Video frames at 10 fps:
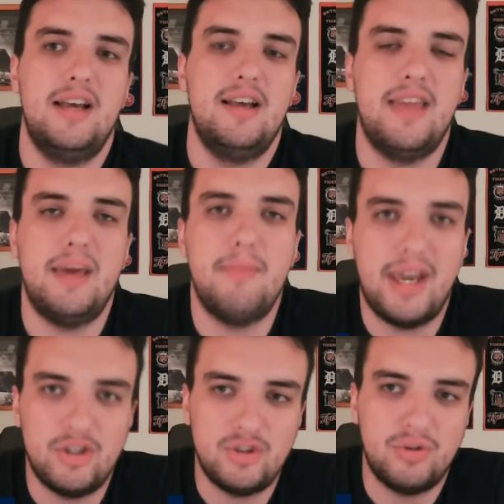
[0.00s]
they make
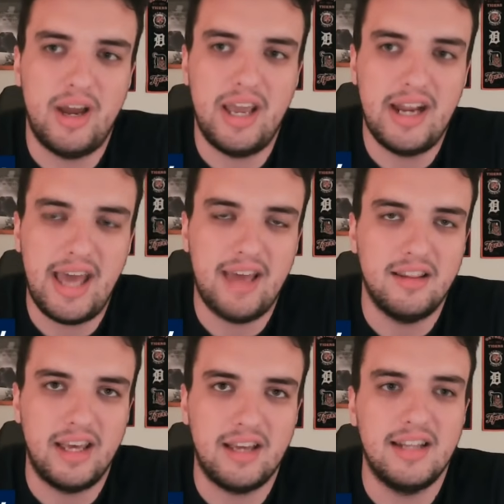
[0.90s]
a trade at
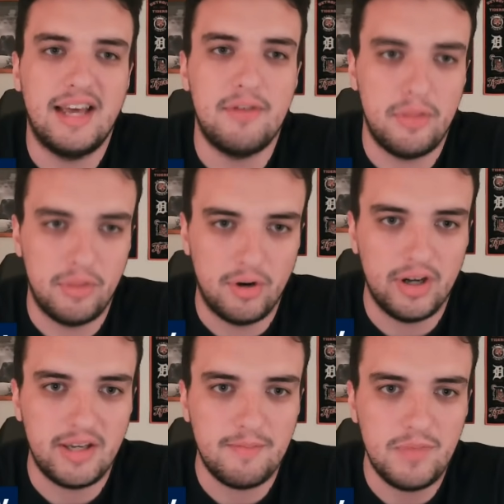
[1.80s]
like
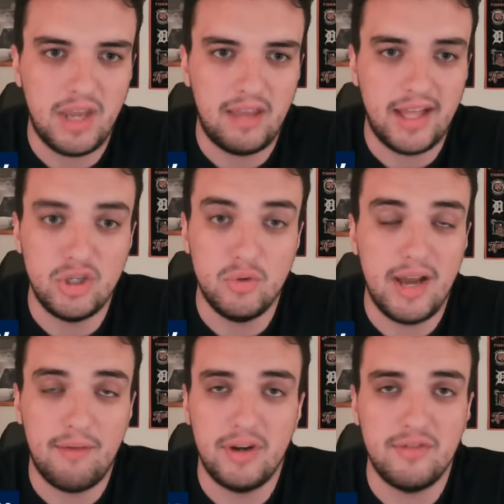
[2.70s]
11:30 and then you
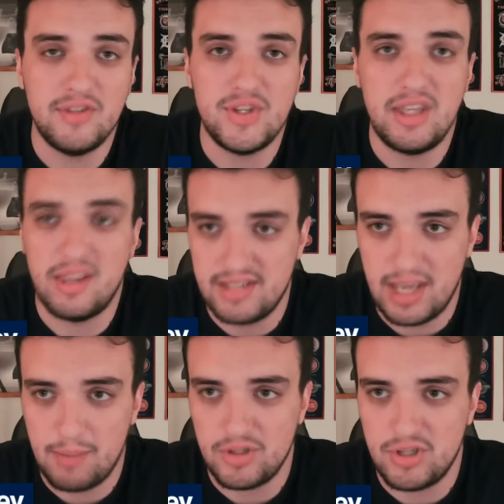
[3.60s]
never even see this
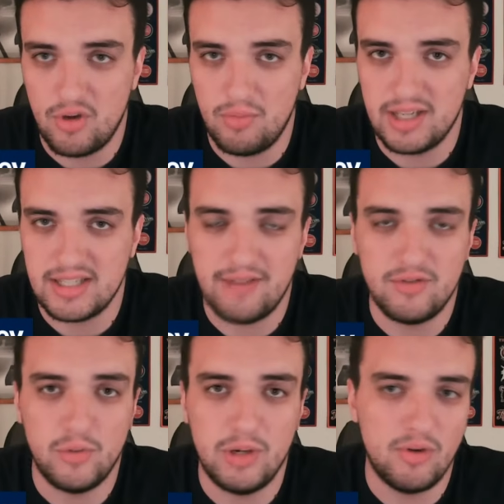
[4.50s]
episode because I have to
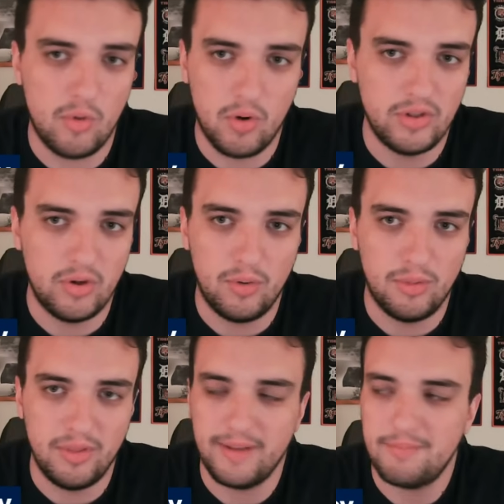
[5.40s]
re-record the whole
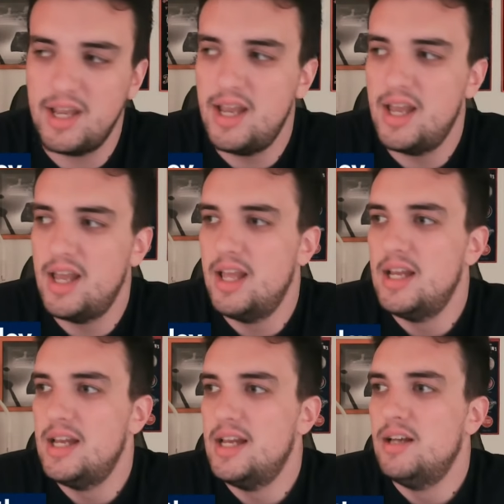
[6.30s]
thing.
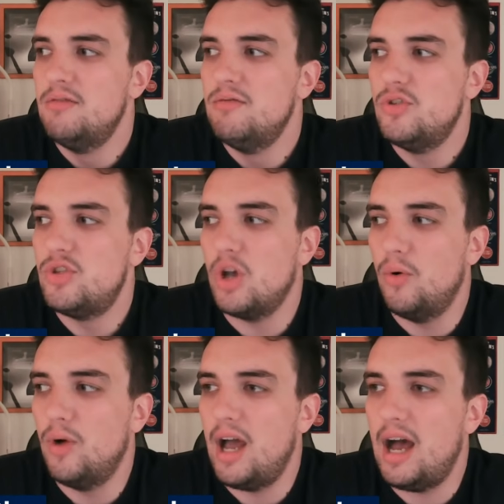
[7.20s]

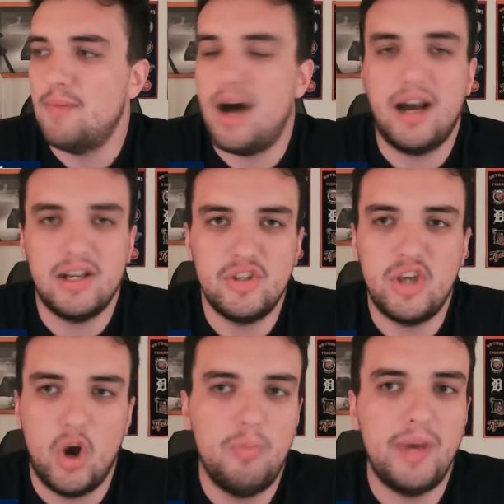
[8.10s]
So I'm honestly
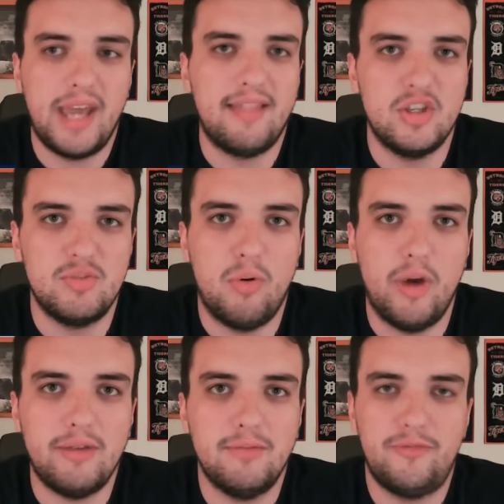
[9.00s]
hoping at this
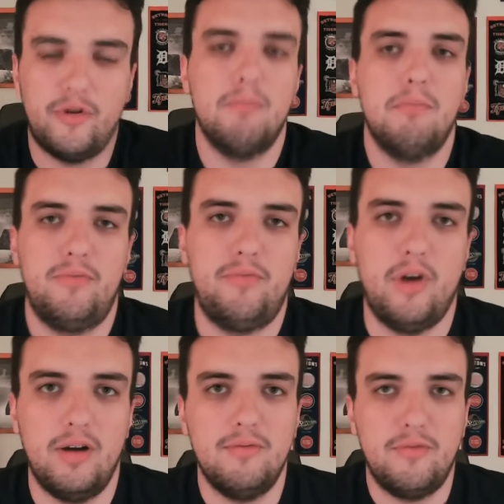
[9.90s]
point
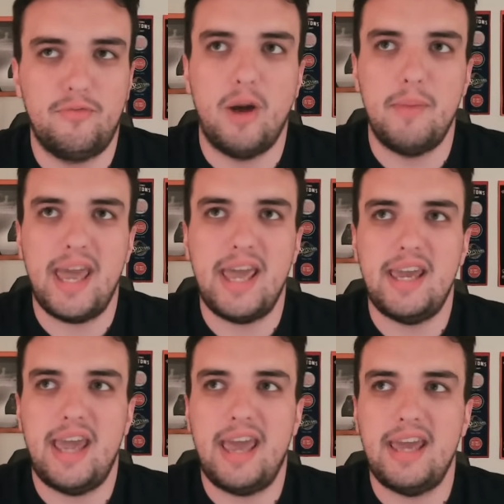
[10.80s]
from
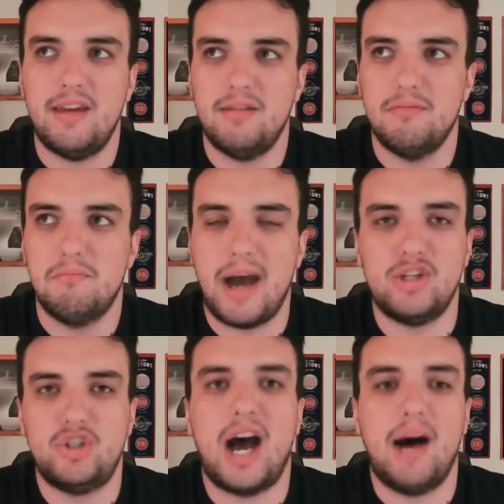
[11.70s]
a my
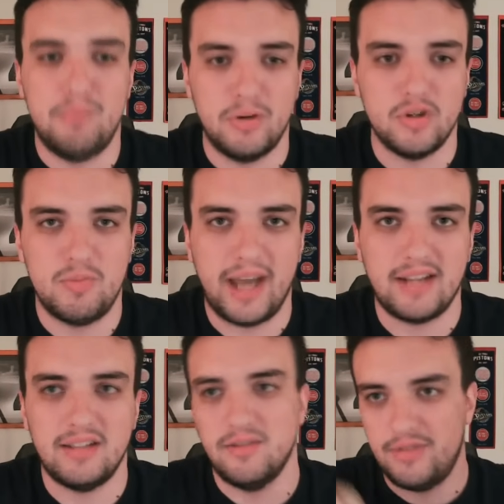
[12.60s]
job
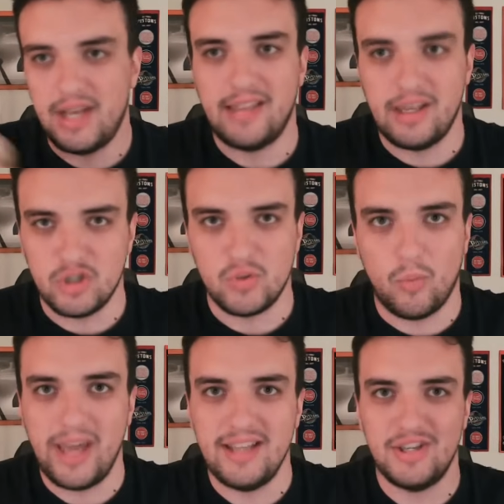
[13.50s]
perspective that they just
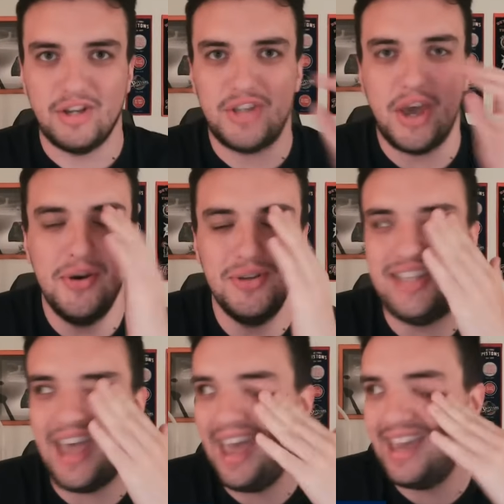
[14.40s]
wait until
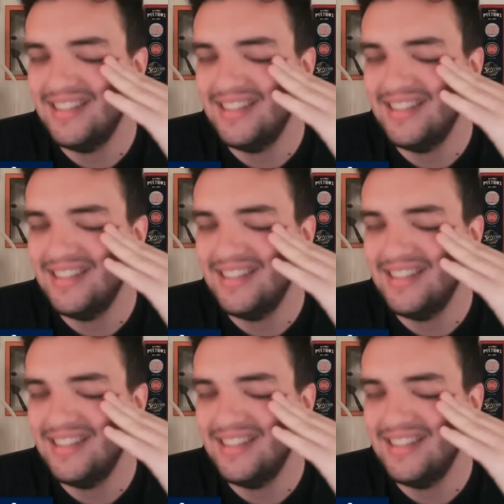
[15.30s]
Tuesday.